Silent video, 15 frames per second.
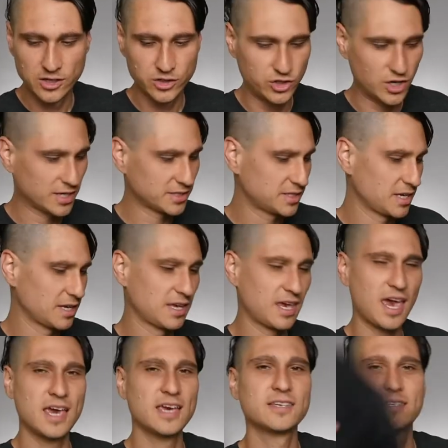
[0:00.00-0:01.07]
just in
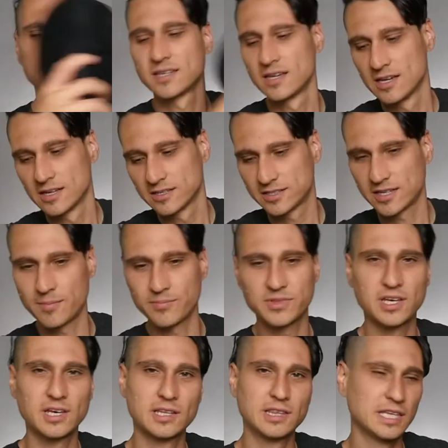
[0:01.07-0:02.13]
case
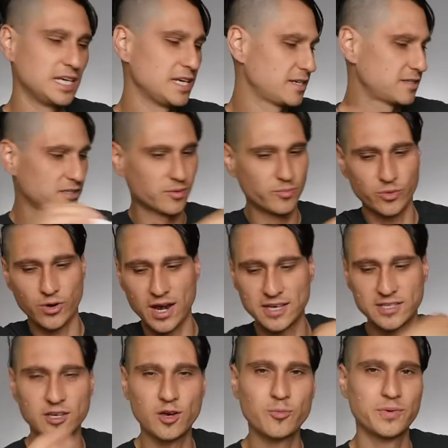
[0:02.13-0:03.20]
something leaks or
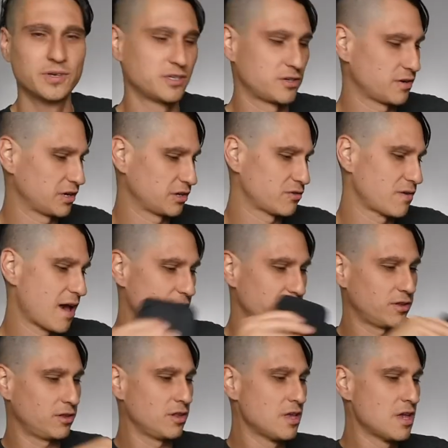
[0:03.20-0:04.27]
breaks open during
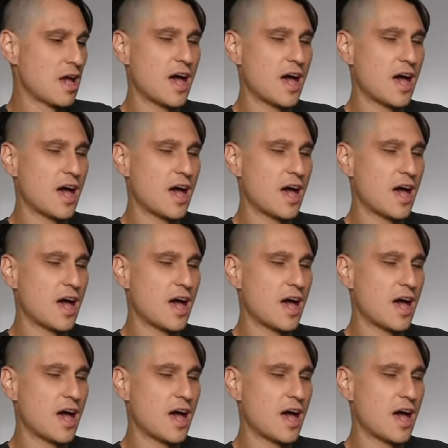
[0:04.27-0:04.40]
travel.